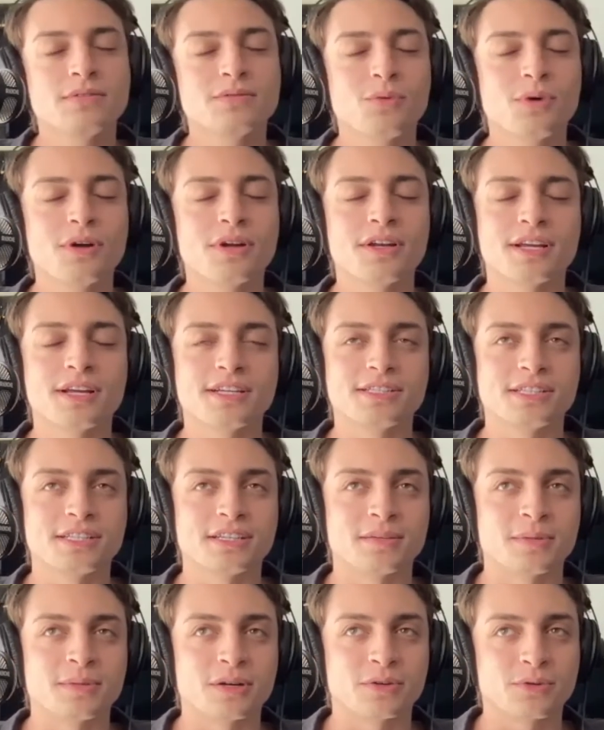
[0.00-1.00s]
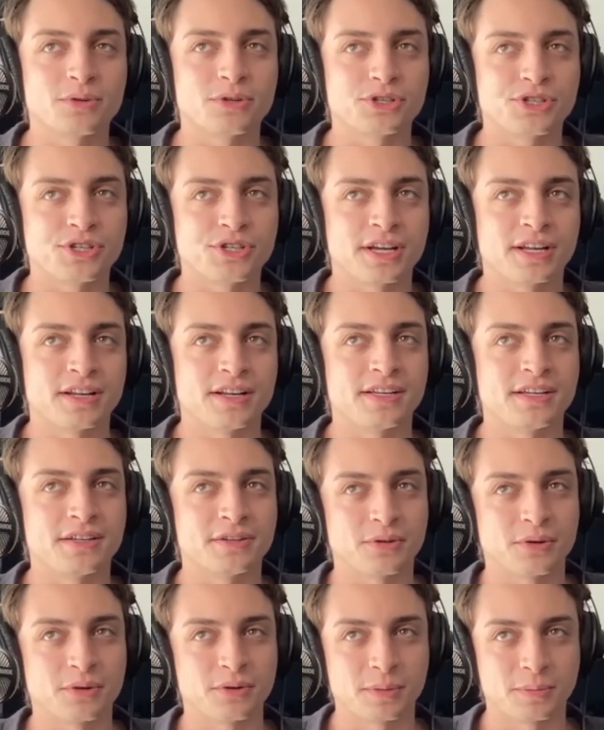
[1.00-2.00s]
one nice thing about Christianity and
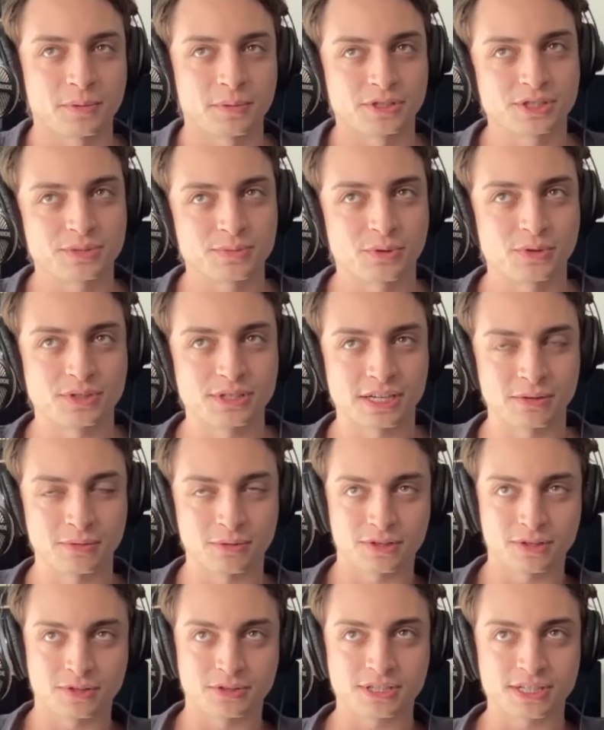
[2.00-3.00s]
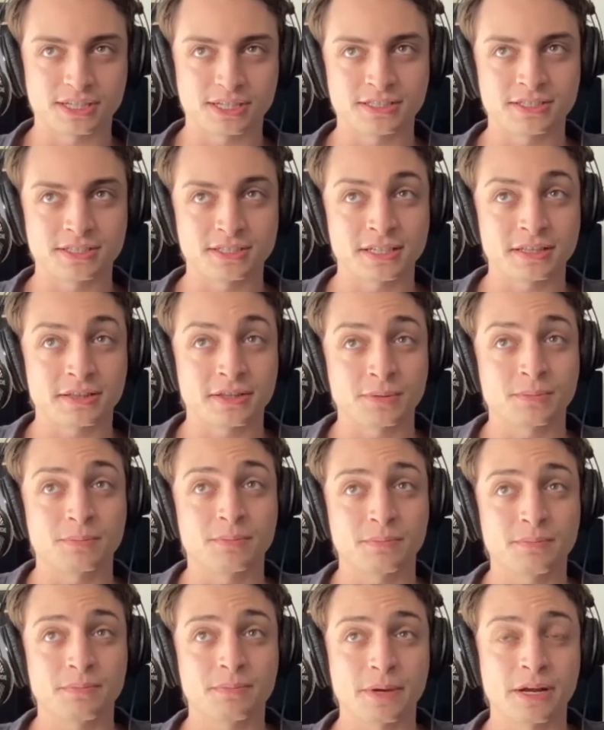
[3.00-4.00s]
growing up in a small town with those kids is that they're
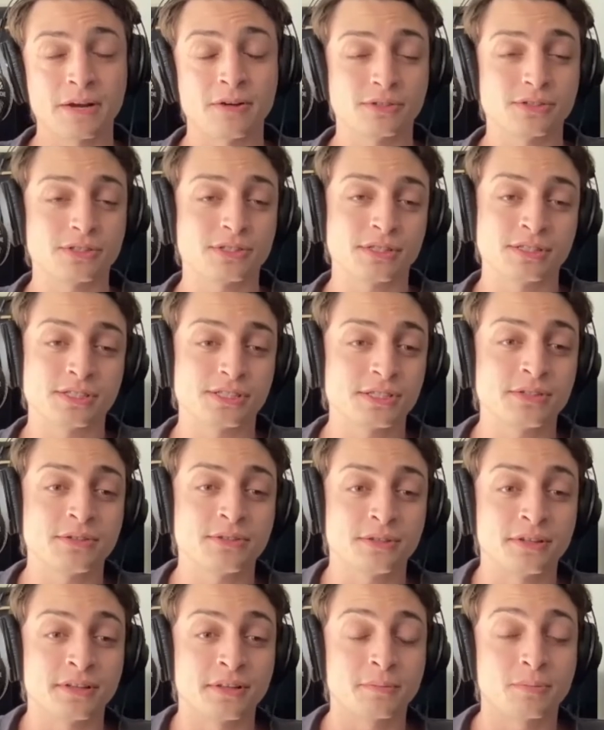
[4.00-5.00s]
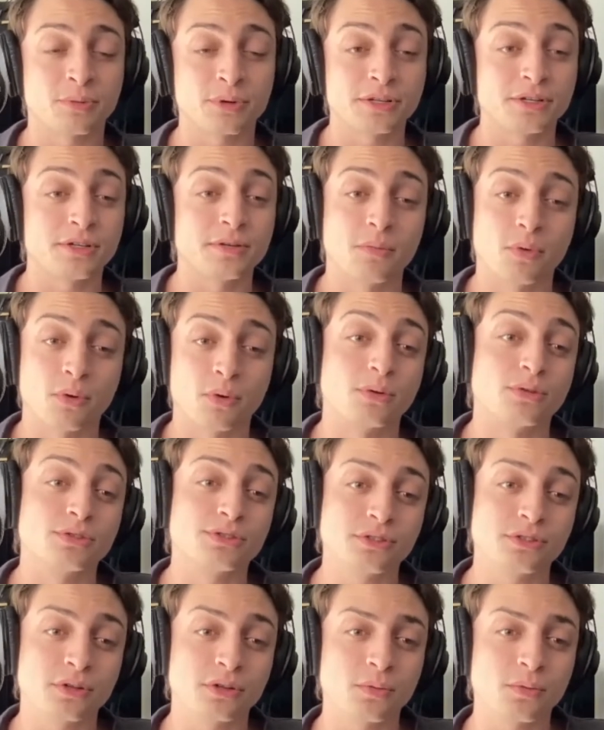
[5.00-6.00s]
parents instilled into them pretty good morals.
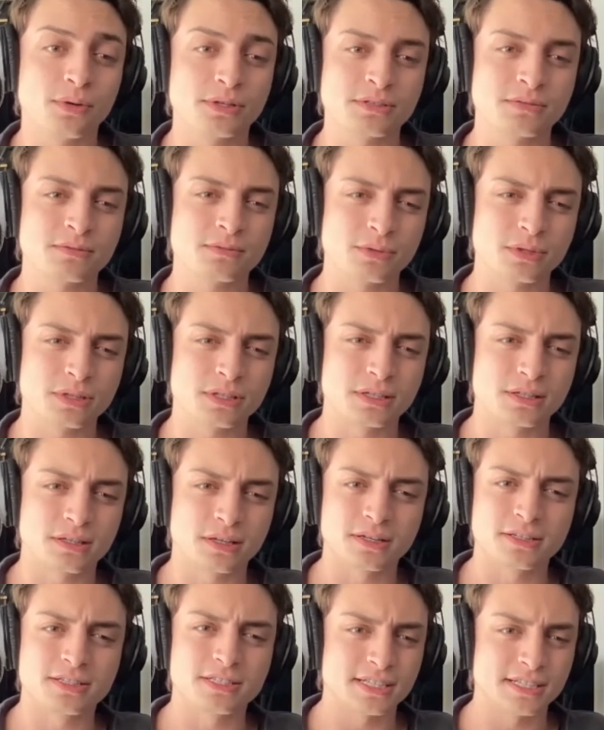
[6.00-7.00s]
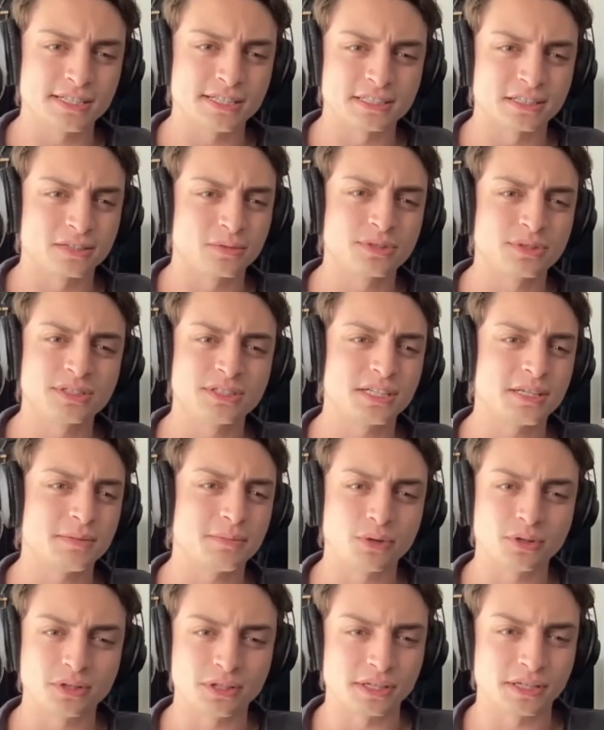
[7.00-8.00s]
So there wasn't really a lot of teasing. There wasn't any
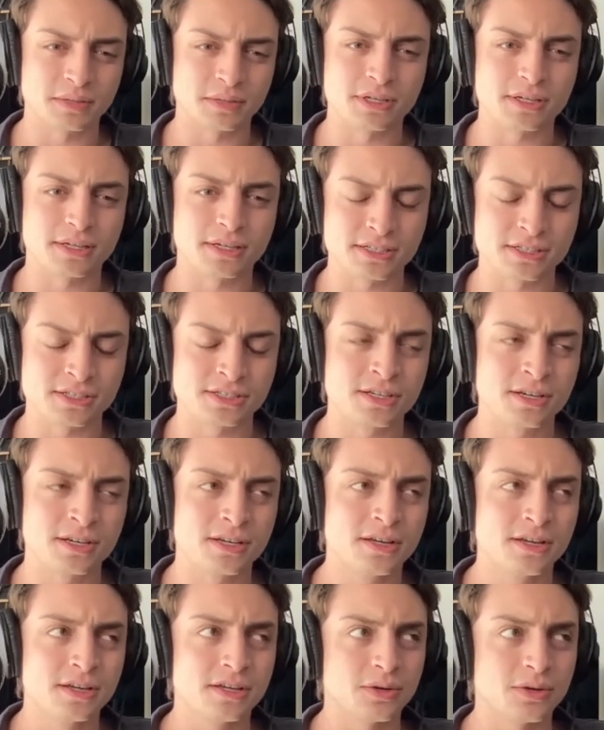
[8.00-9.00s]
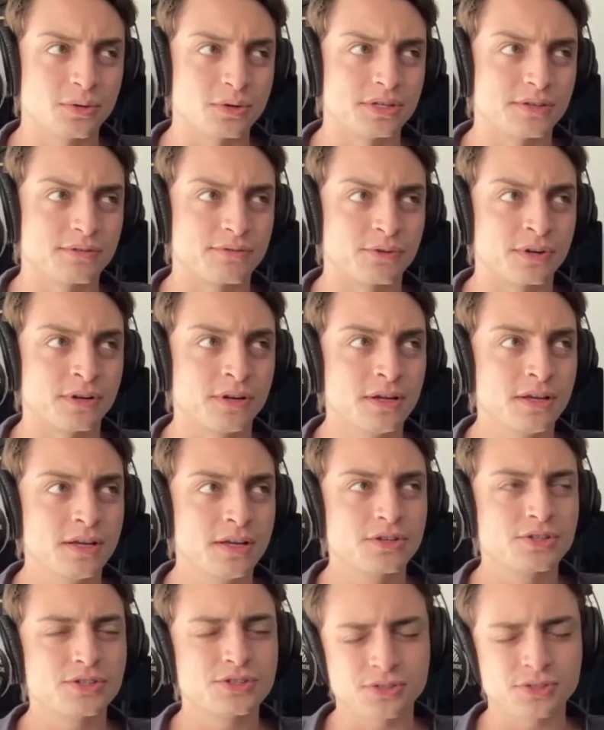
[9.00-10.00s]
bullying because you were different.
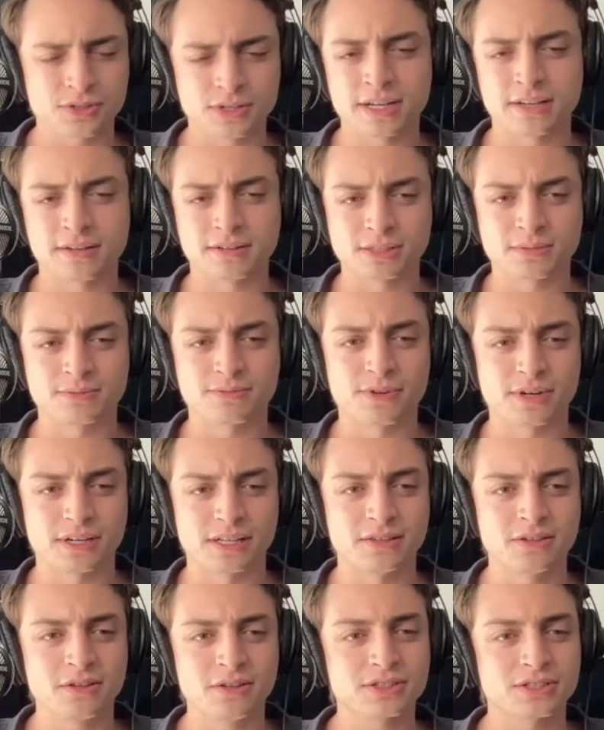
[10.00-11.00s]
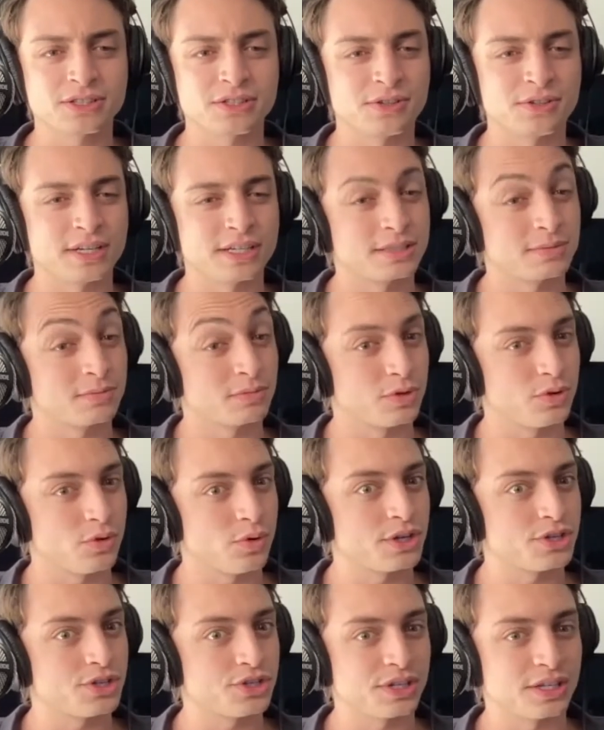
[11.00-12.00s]
So you get some funny looks and you get some
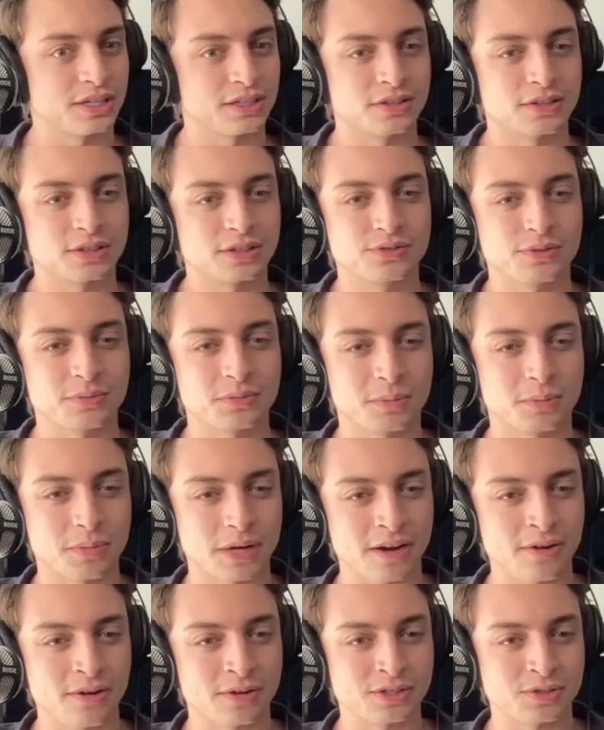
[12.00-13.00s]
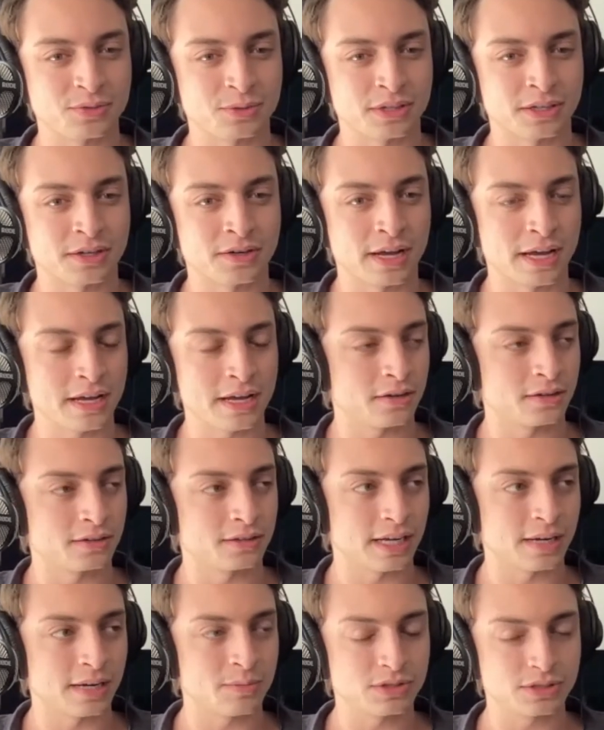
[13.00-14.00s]
questioning looks from the parents when they go, "Hang on,
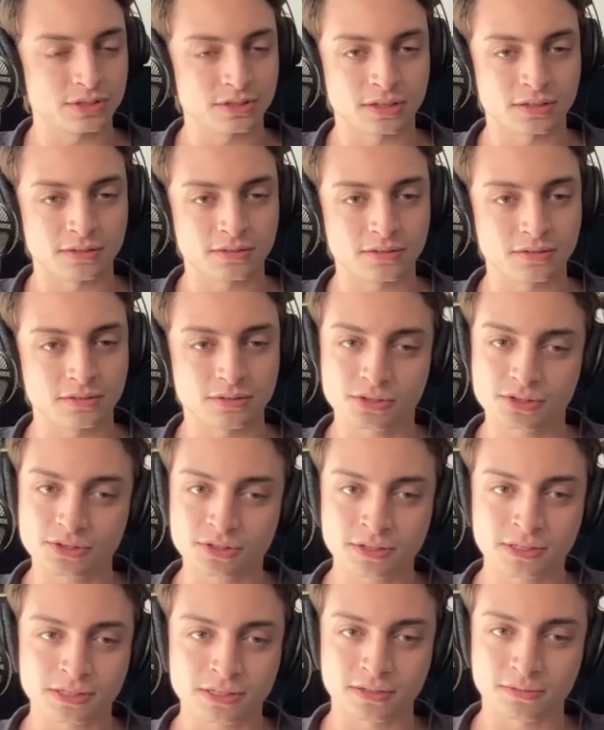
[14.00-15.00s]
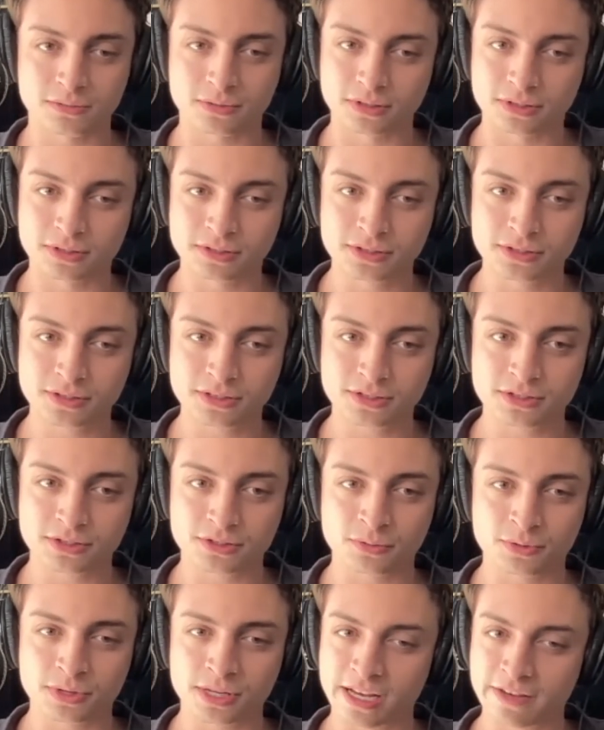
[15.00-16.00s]
Cameron's not Christian. He's not religious.
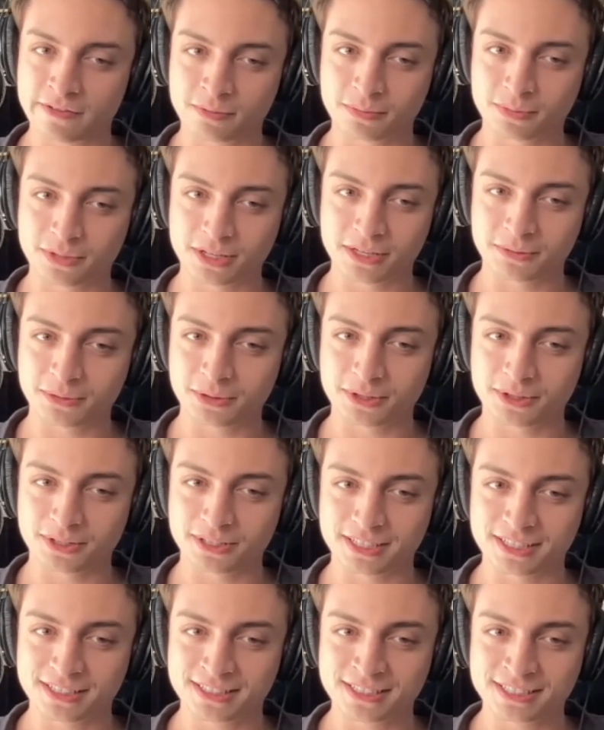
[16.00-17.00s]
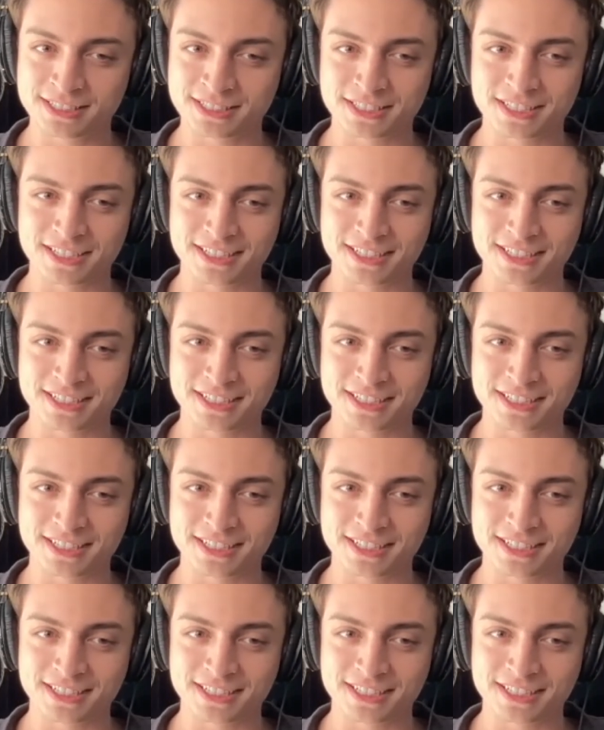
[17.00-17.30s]
Should we have him playing with our kids? He's going